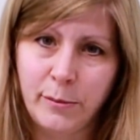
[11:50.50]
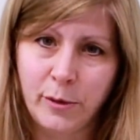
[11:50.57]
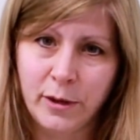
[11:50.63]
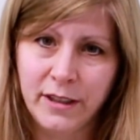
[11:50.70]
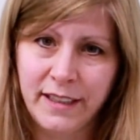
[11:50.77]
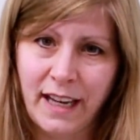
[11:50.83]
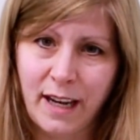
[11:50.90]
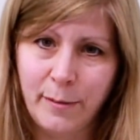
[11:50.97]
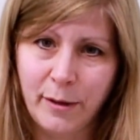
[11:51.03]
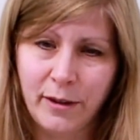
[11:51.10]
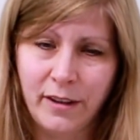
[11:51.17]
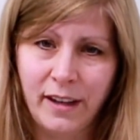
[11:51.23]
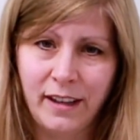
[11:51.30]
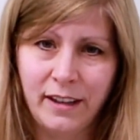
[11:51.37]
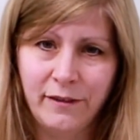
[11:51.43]
more tamer
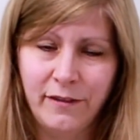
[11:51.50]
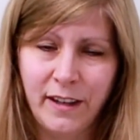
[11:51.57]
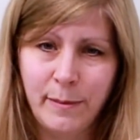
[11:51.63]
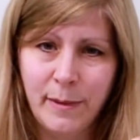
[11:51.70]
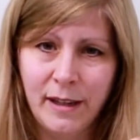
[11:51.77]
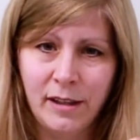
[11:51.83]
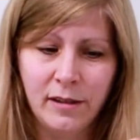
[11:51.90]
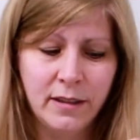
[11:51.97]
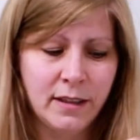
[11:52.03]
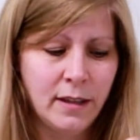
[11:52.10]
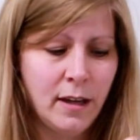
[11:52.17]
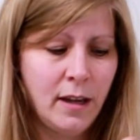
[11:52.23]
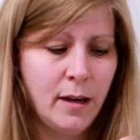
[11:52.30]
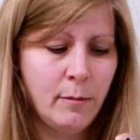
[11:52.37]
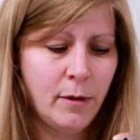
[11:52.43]
than the females.
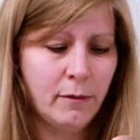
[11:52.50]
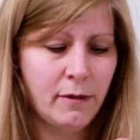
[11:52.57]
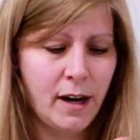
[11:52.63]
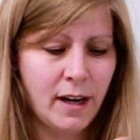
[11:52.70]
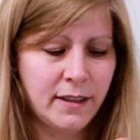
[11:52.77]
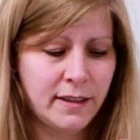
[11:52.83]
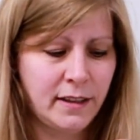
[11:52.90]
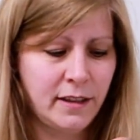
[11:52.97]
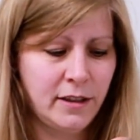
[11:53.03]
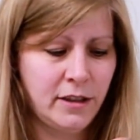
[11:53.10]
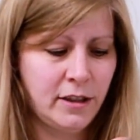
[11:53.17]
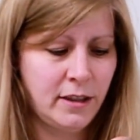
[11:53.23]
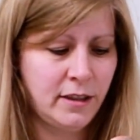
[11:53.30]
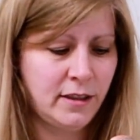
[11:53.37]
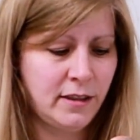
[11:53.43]
But Roxy,
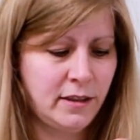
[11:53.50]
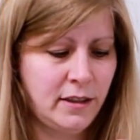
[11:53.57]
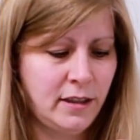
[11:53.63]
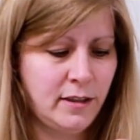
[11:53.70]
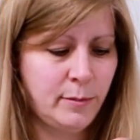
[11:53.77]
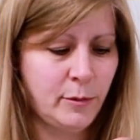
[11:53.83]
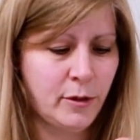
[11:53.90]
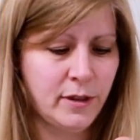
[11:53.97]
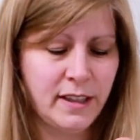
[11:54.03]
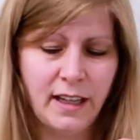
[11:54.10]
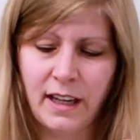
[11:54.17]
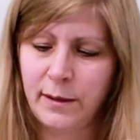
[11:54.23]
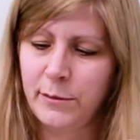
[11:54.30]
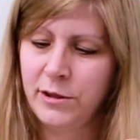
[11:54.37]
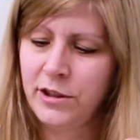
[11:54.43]
she's more
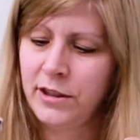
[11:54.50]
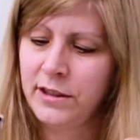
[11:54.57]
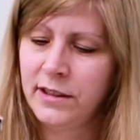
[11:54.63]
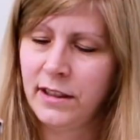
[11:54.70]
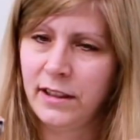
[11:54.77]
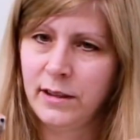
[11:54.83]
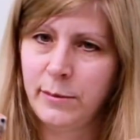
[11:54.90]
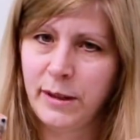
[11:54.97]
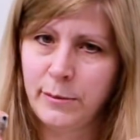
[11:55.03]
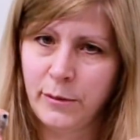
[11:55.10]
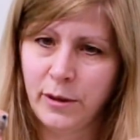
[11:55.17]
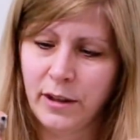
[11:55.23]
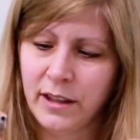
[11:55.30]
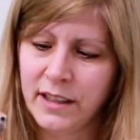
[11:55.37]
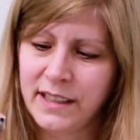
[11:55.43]
tame. She's a little bit
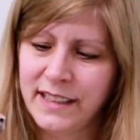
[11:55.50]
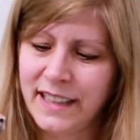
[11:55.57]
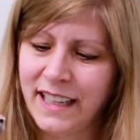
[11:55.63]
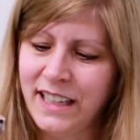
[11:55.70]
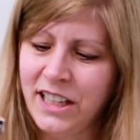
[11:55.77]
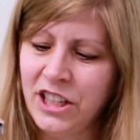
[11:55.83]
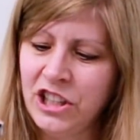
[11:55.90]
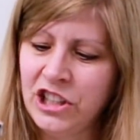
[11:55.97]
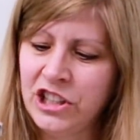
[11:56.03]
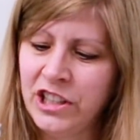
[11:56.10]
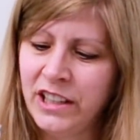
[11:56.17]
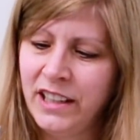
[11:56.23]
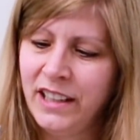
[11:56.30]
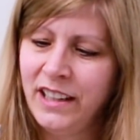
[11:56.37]
more skittish.